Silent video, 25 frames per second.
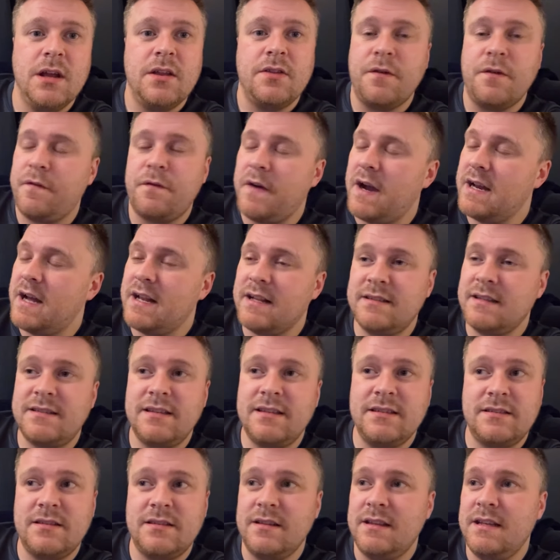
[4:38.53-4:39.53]
The
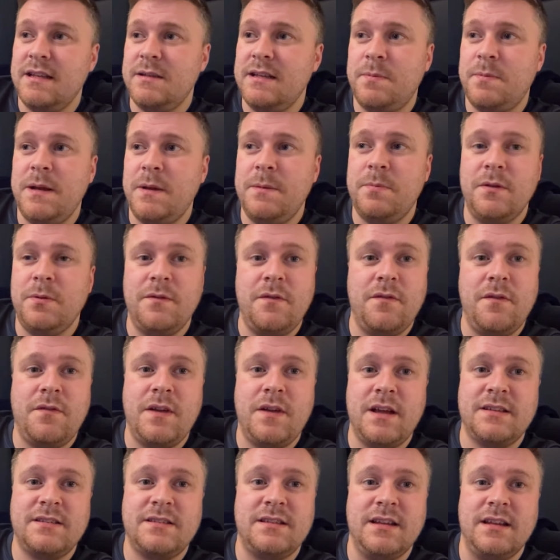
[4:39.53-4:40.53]
finances that these people have
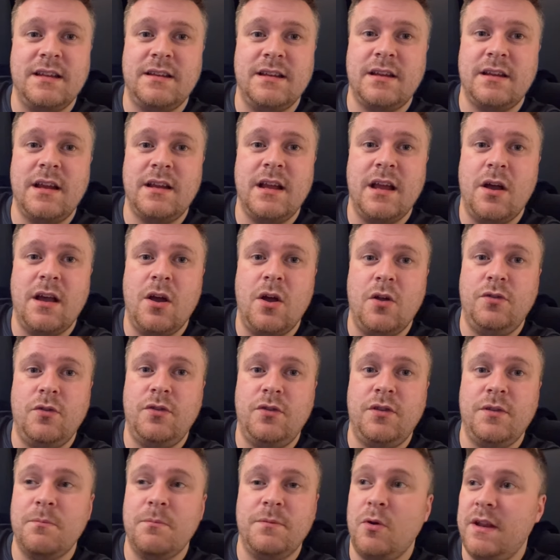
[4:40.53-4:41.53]
invested
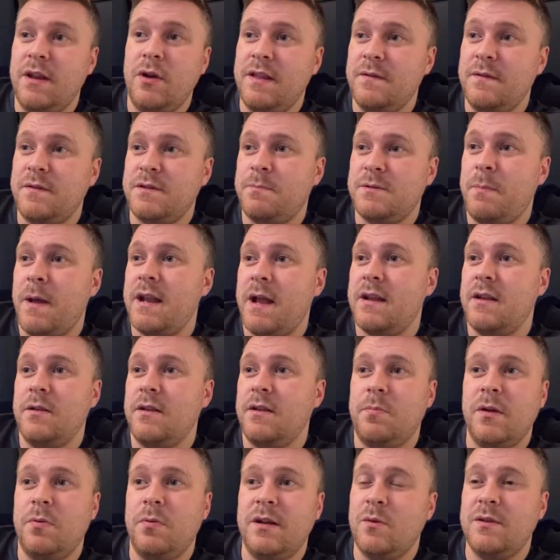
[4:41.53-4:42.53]
and the money they've spent
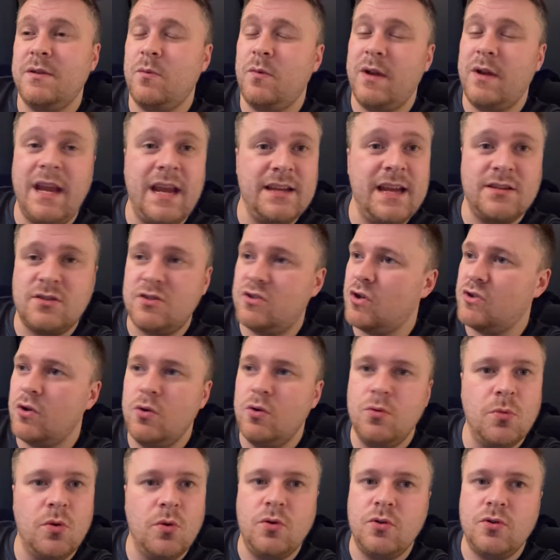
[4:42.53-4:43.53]
and the play that it's
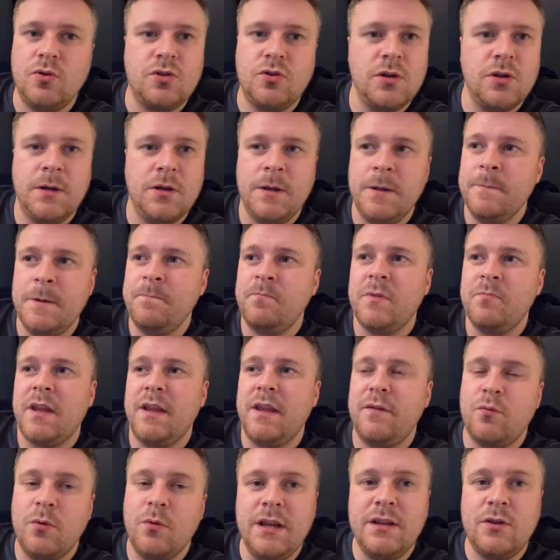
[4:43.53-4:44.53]
too much.
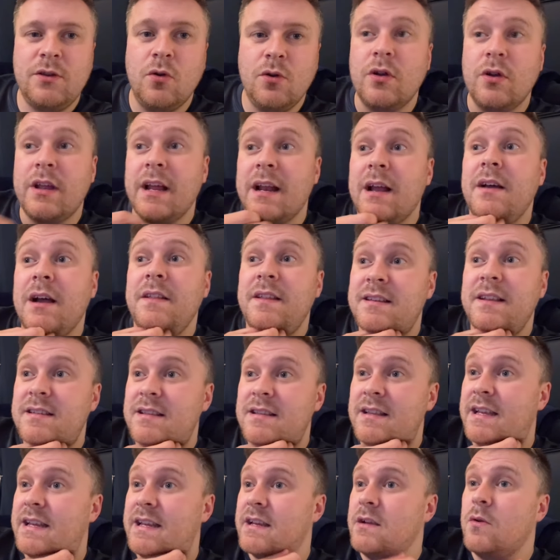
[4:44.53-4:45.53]
If we don't get out of
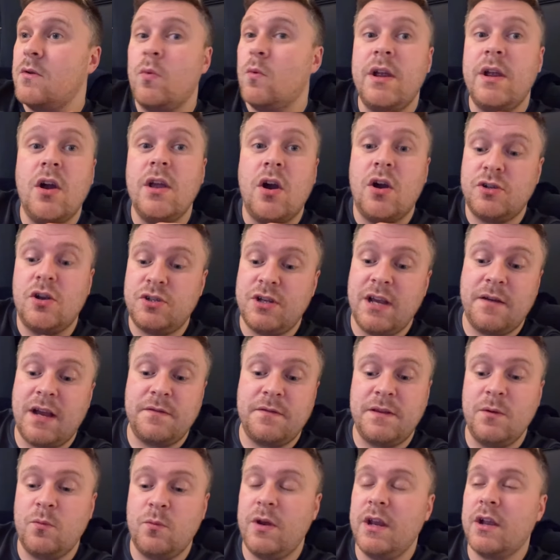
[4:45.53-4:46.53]
this league, we are
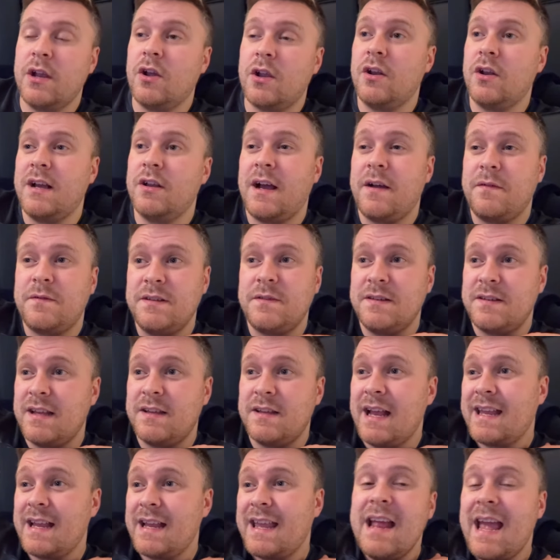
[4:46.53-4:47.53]
shafted. We are going to have to,
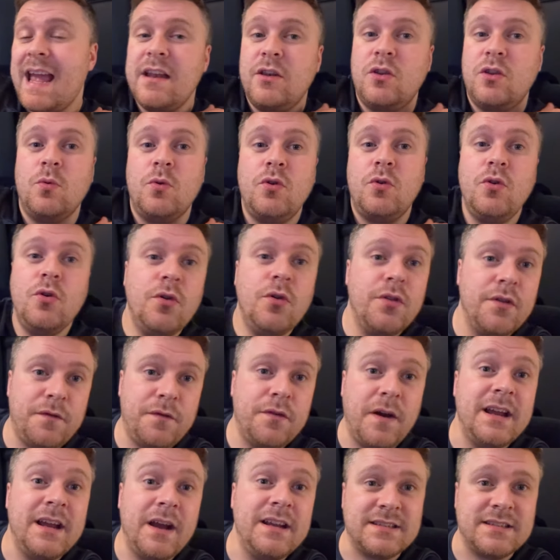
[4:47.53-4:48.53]
again, do another
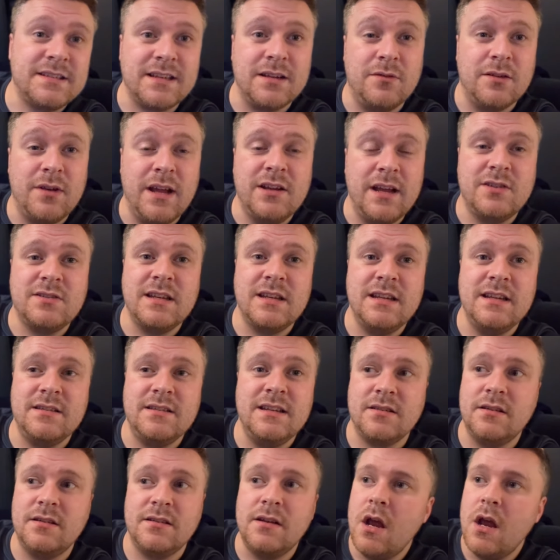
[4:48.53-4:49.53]
fire sale next
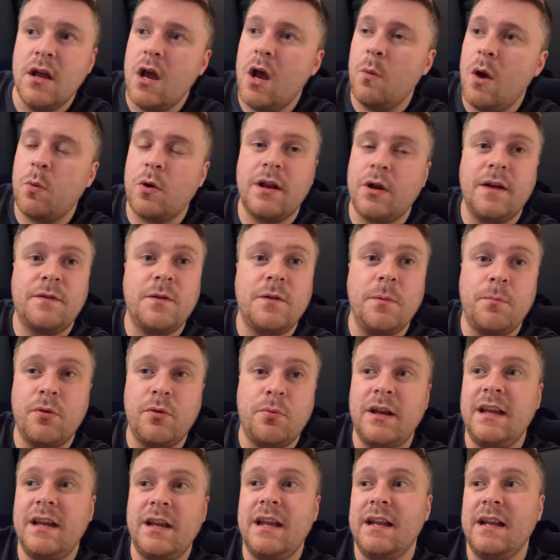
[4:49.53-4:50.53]
season, and we're going to have to
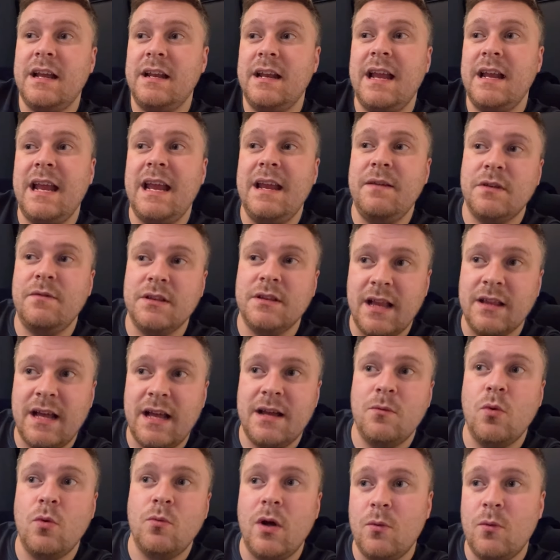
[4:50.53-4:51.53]
bring in even
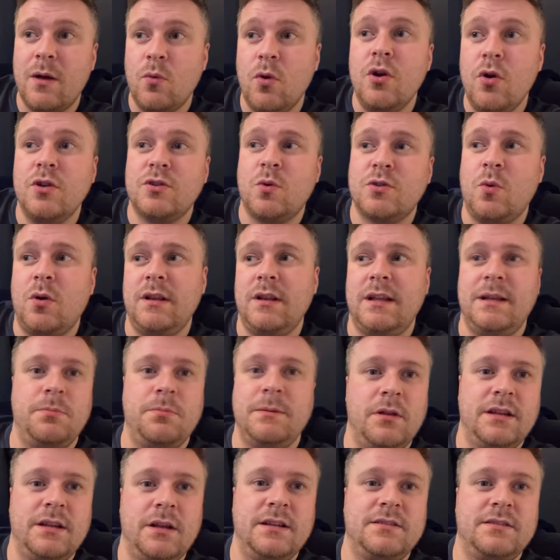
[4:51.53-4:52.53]
worse quality
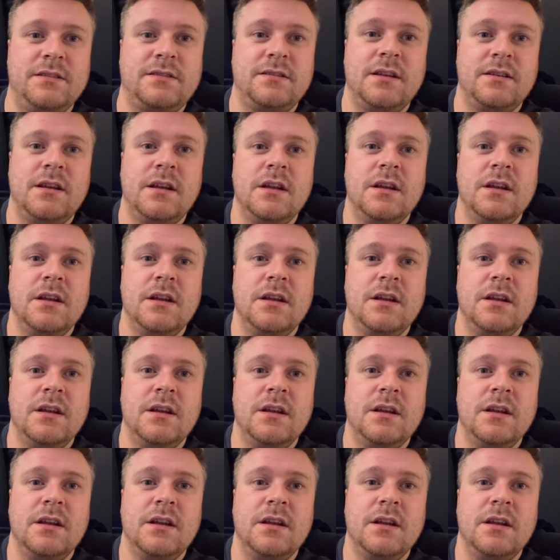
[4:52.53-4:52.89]
players.